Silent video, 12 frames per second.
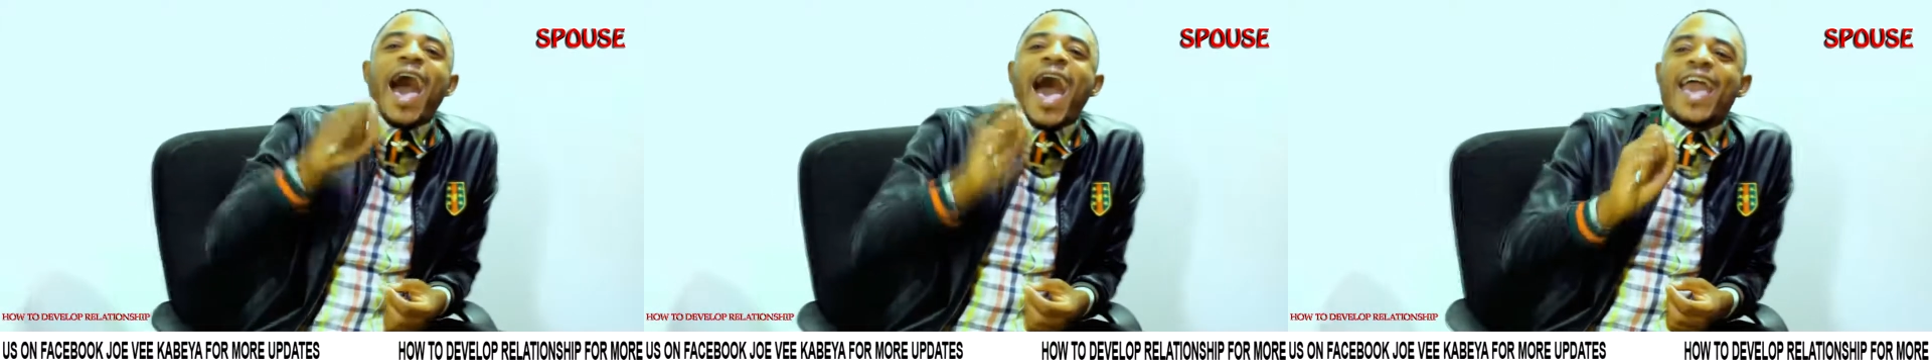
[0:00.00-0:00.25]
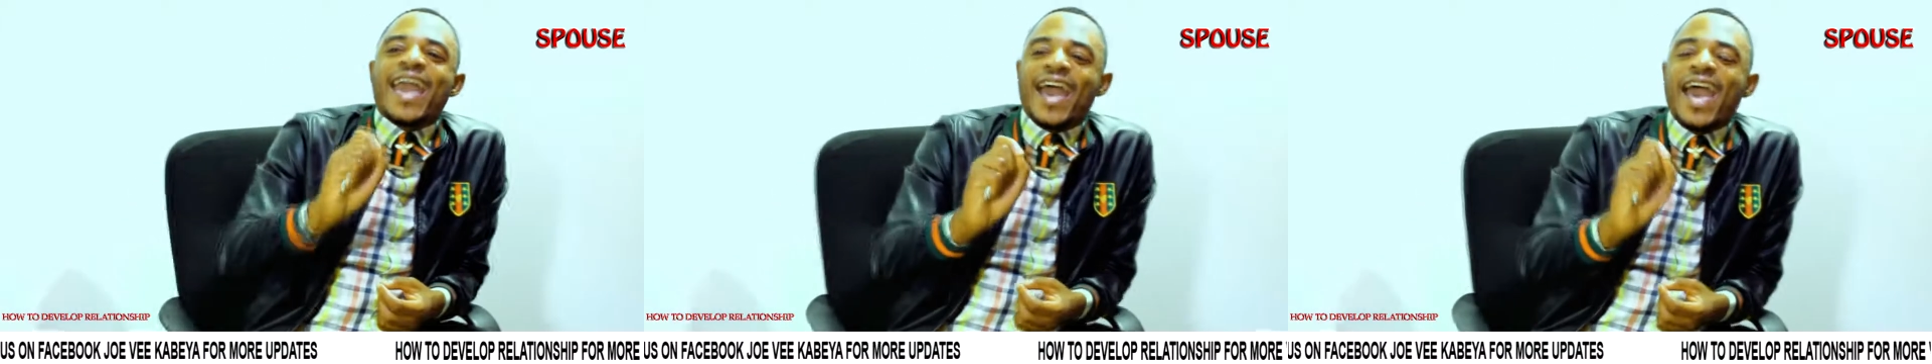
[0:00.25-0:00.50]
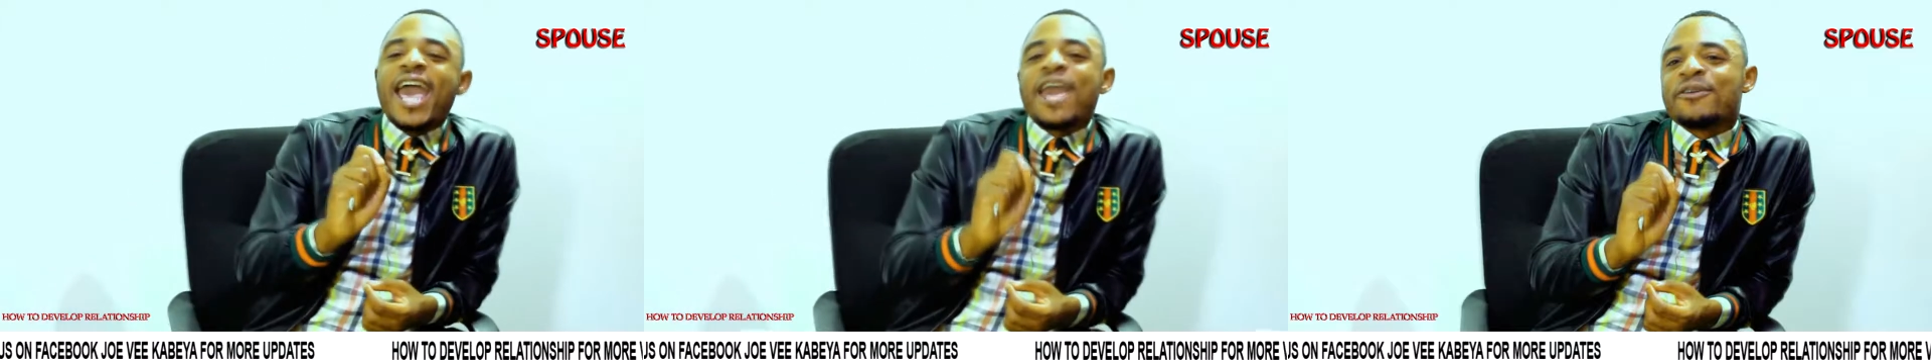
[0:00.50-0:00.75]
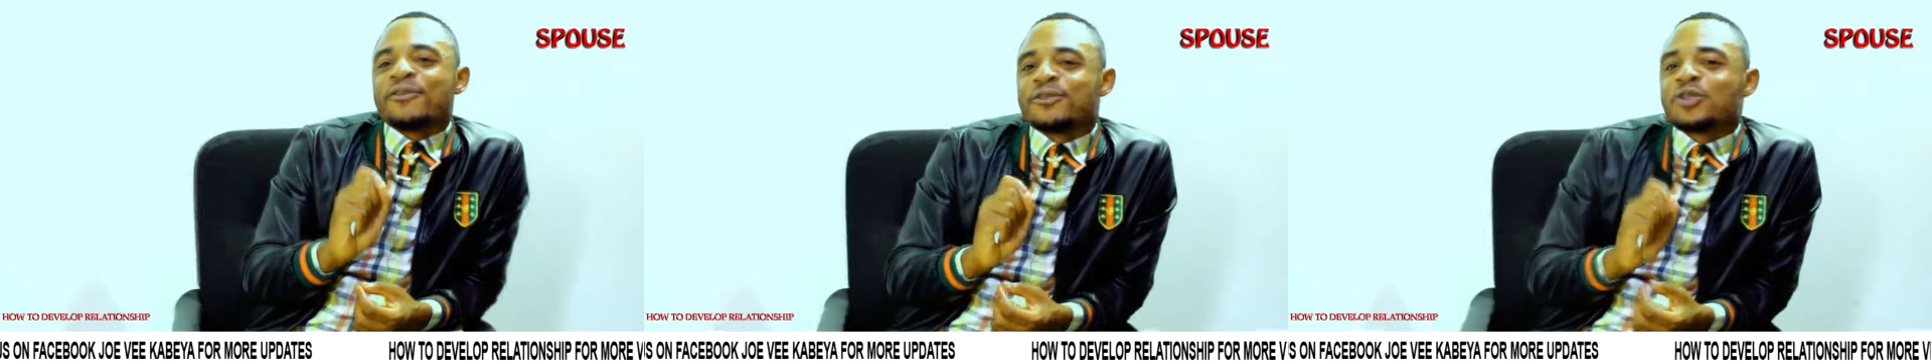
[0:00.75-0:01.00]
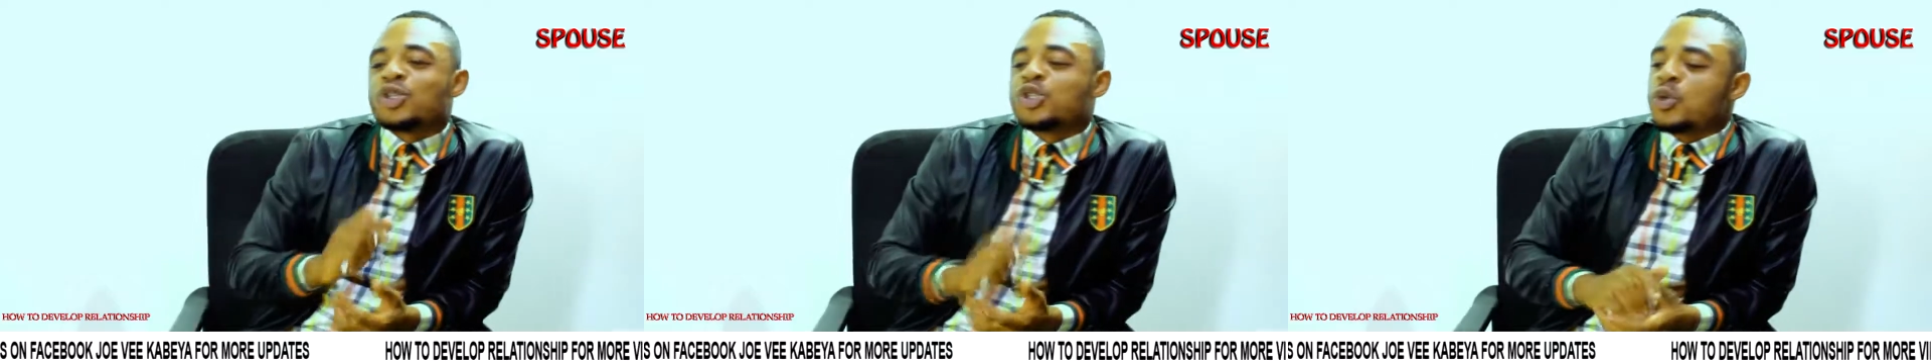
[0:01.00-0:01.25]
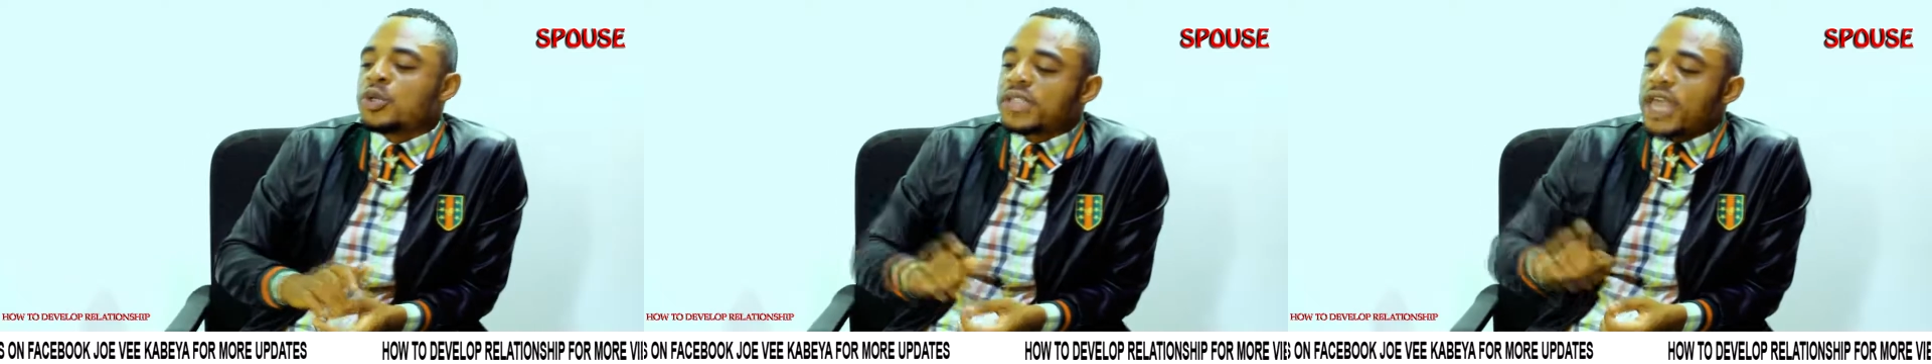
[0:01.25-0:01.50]
I have to
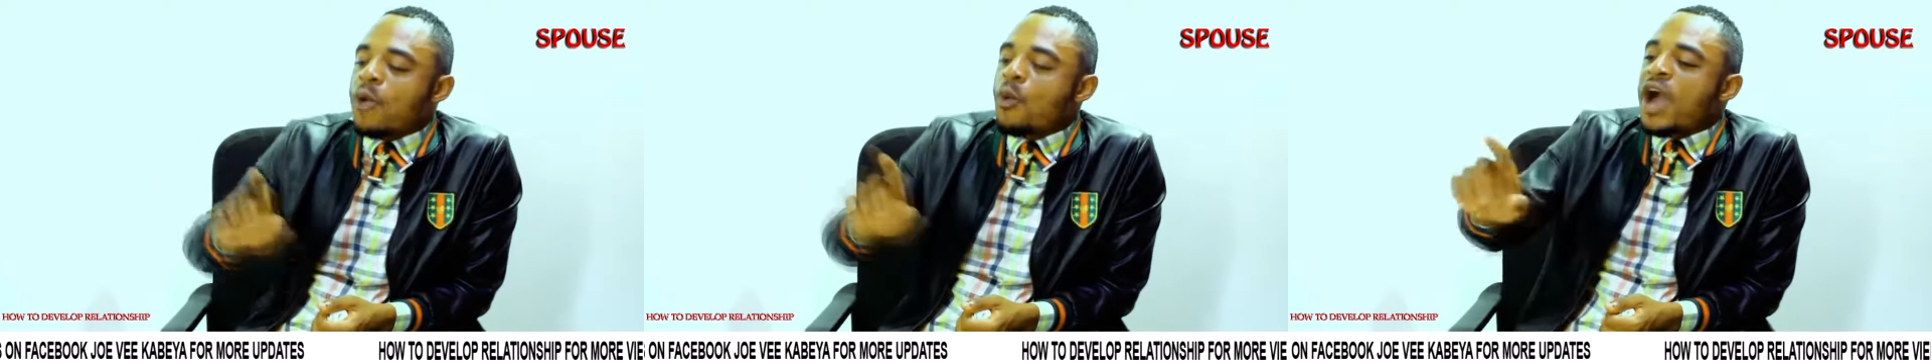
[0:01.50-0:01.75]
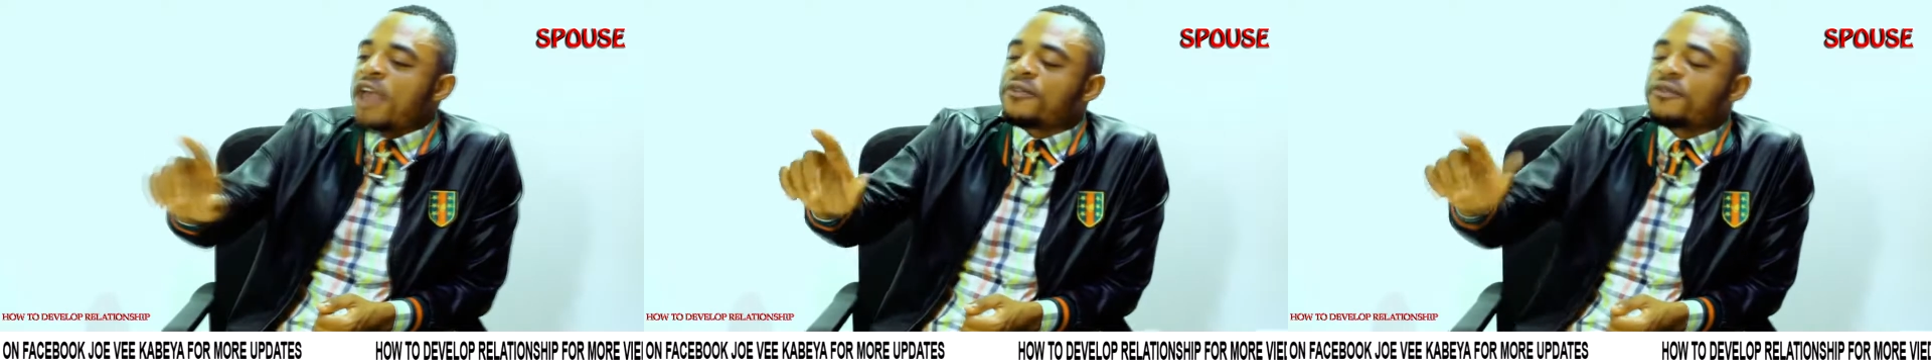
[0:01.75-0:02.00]
choose a wife